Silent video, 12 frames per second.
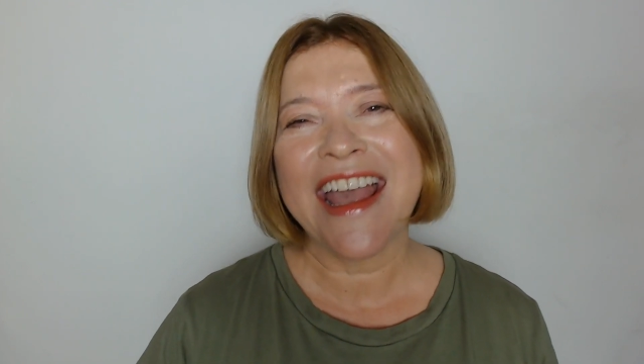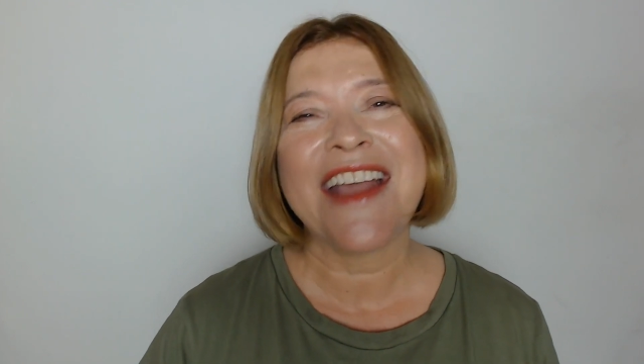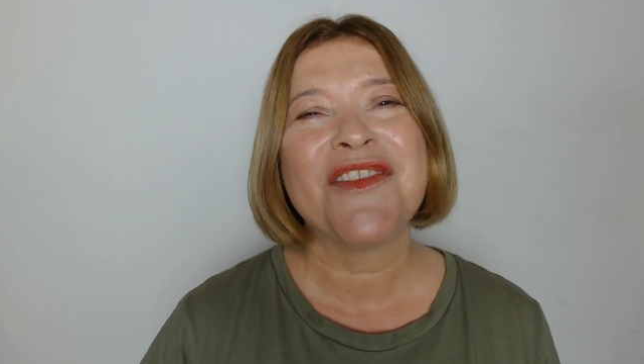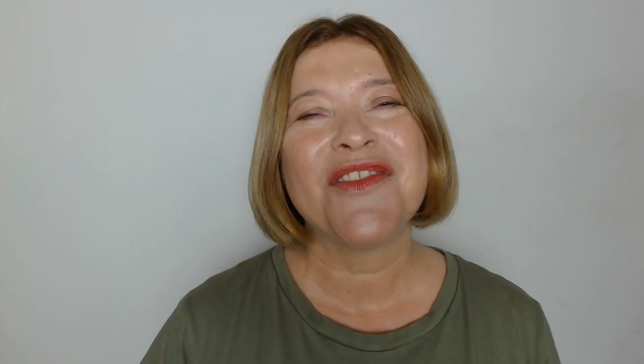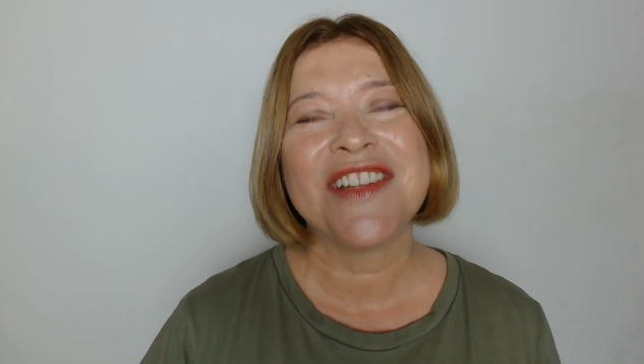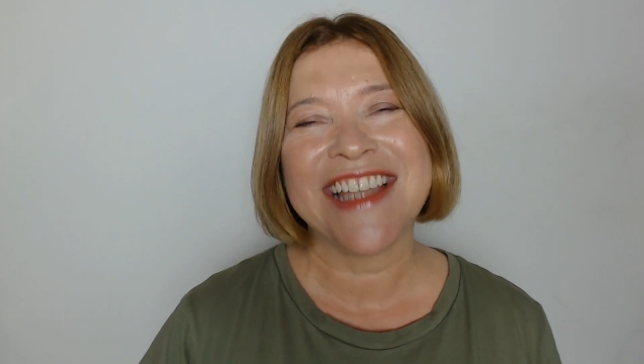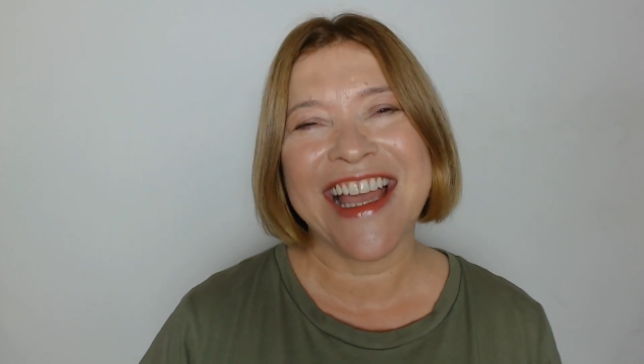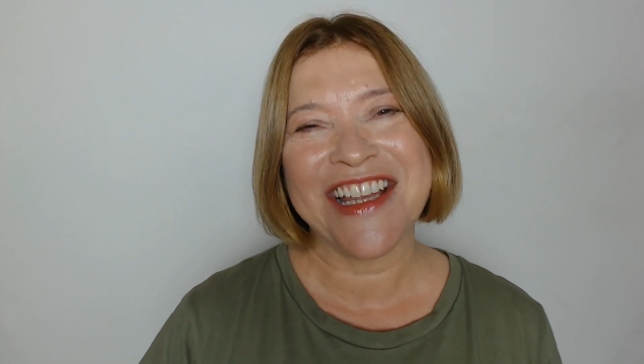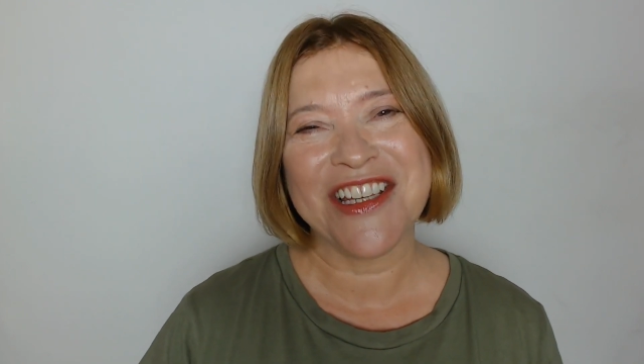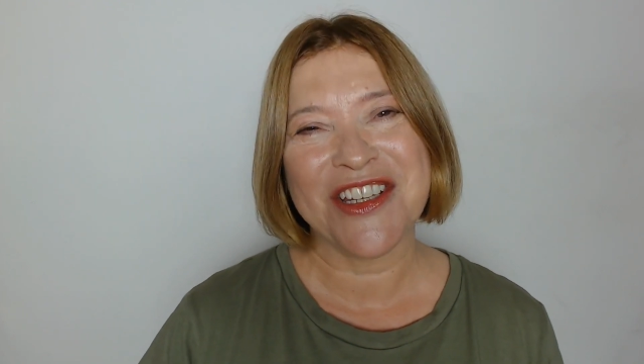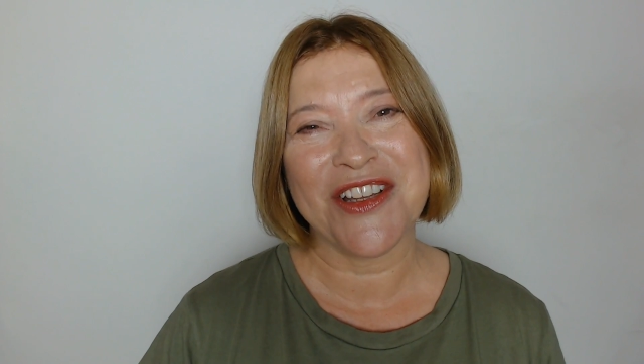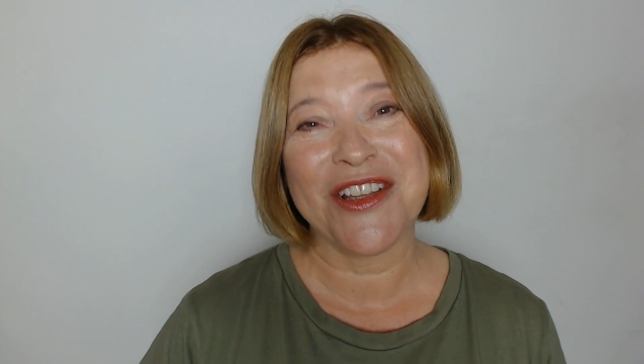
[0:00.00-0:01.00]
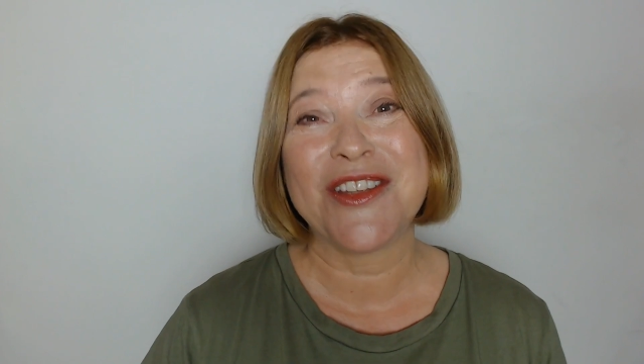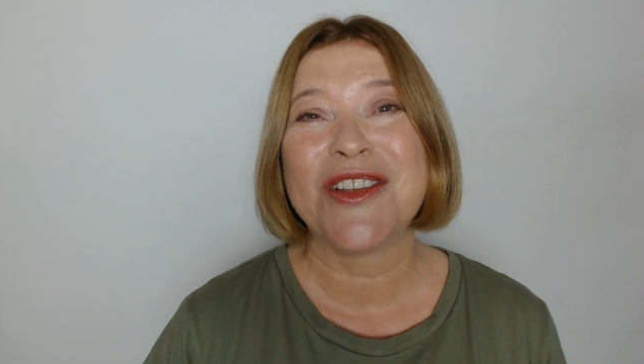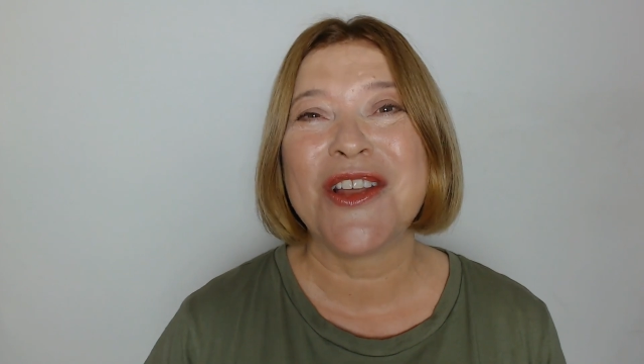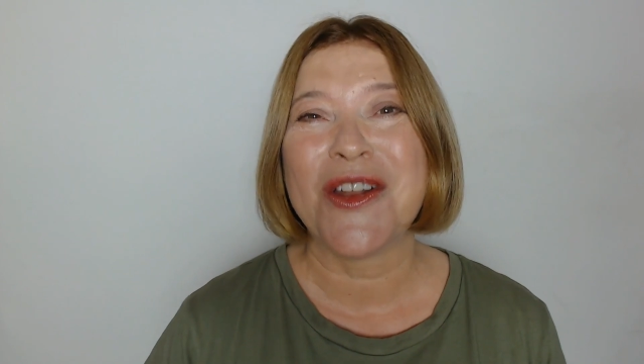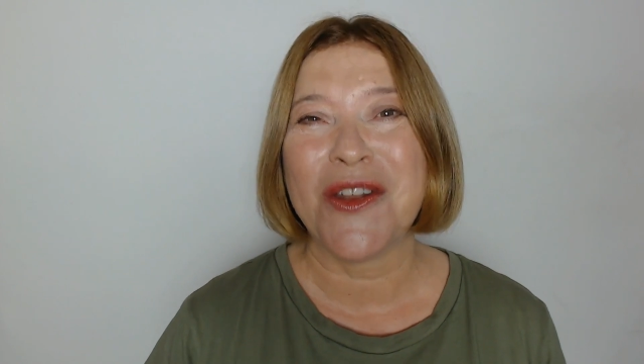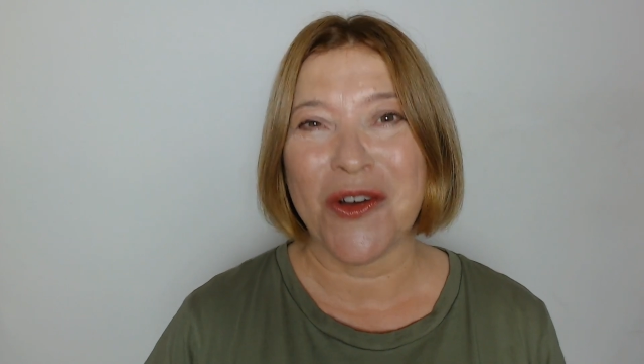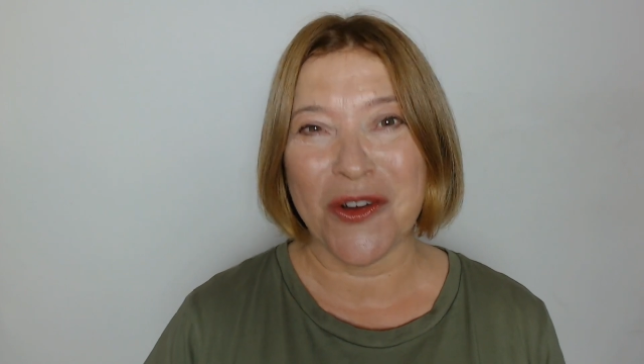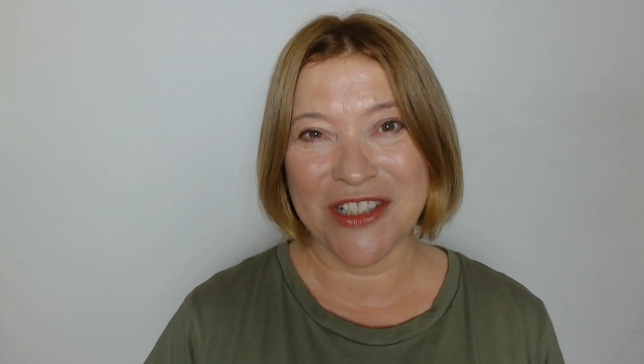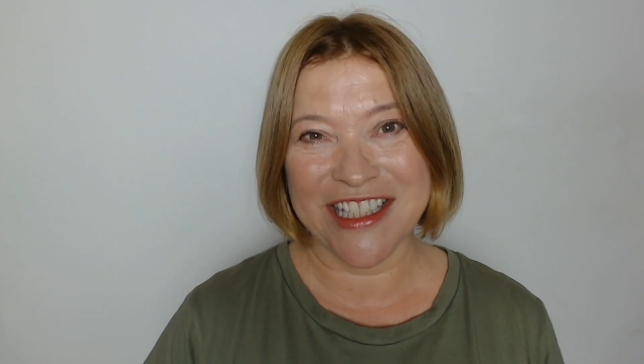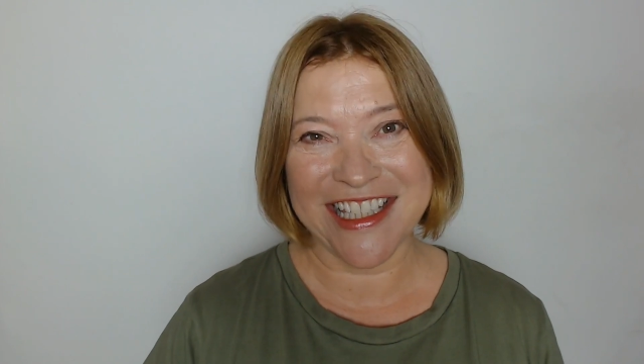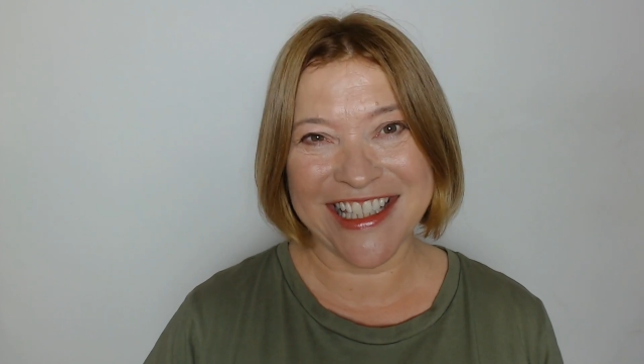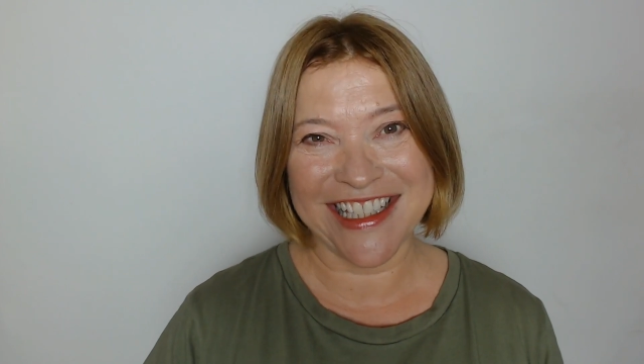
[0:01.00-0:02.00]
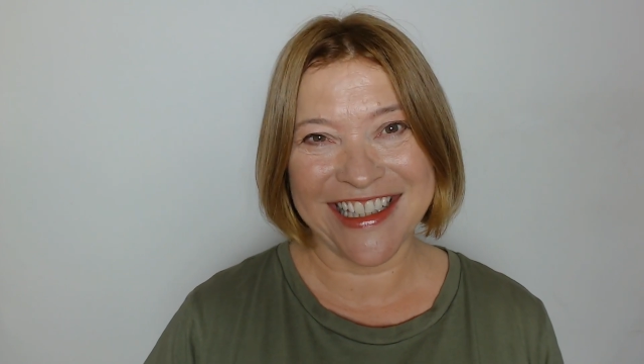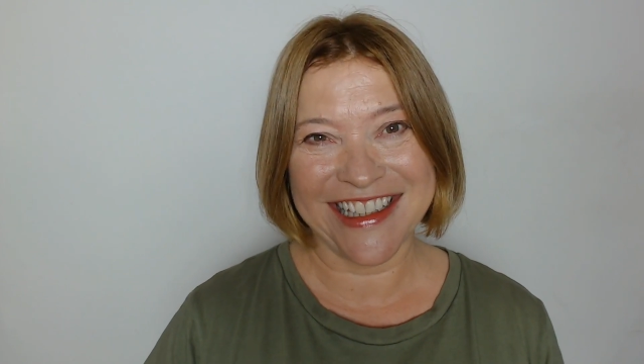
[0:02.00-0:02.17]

invitation to the launch.